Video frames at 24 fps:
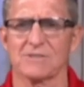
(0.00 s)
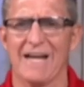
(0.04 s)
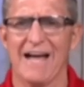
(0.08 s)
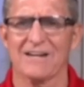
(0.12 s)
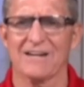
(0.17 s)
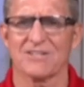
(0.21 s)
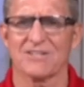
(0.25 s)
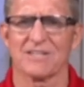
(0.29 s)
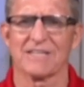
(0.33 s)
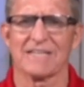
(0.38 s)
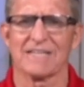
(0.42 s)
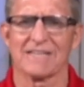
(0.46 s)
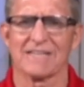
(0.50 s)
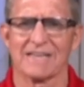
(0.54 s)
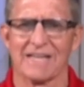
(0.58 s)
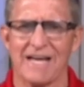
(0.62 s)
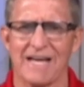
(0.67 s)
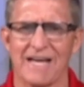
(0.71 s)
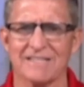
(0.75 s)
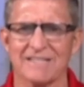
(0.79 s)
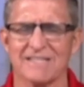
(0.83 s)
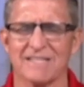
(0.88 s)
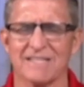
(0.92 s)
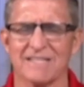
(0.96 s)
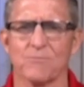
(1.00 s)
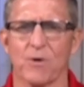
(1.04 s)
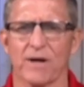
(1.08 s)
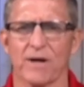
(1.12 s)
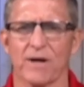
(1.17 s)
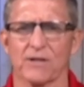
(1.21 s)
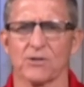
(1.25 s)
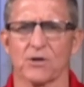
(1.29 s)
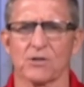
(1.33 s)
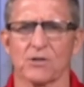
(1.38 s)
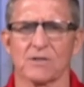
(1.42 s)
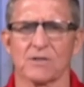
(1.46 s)
actually less than
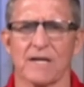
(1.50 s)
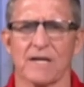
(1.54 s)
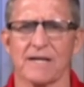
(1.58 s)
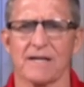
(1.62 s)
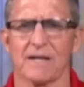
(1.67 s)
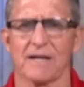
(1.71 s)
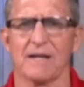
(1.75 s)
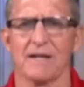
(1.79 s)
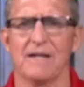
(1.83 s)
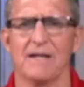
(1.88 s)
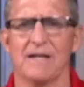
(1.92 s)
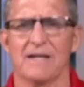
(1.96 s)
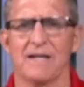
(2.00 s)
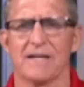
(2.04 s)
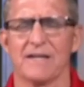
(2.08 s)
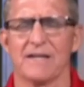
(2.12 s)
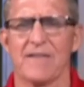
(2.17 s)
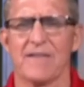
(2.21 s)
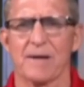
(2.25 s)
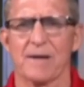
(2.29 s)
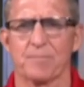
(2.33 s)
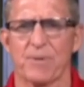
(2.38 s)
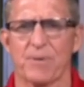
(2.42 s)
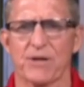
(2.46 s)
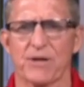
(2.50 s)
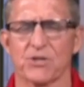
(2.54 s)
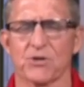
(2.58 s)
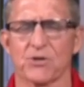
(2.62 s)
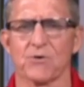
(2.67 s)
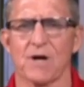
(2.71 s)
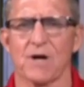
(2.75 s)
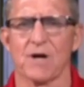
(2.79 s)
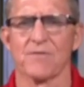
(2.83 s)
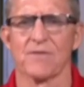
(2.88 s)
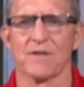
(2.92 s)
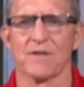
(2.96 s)
what it looked like in that
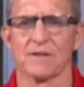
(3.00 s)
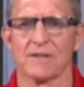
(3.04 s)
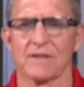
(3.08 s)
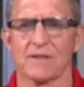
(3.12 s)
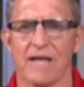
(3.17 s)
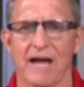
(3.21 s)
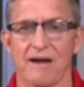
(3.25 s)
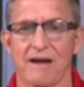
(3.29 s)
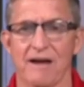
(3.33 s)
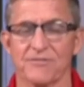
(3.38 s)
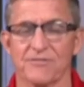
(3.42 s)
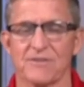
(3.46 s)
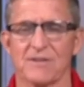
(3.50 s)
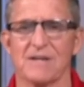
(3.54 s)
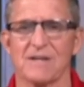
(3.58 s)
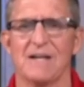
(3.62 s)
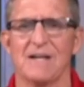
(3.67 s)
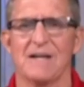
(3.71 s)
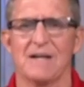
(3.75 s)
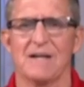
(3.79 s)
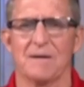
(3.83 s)
picture on the left.